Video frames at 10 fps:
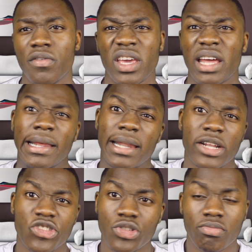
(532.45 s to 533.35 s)
it, and then
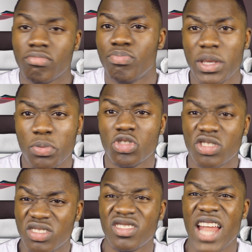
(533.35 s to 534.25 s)
people
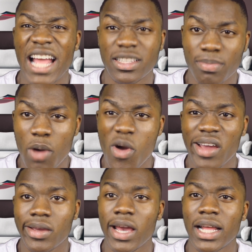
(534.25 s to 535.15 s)
just liked my
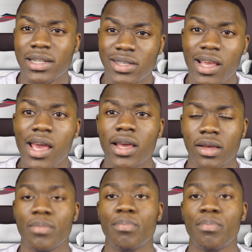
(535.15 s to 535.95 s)
work. And yeah,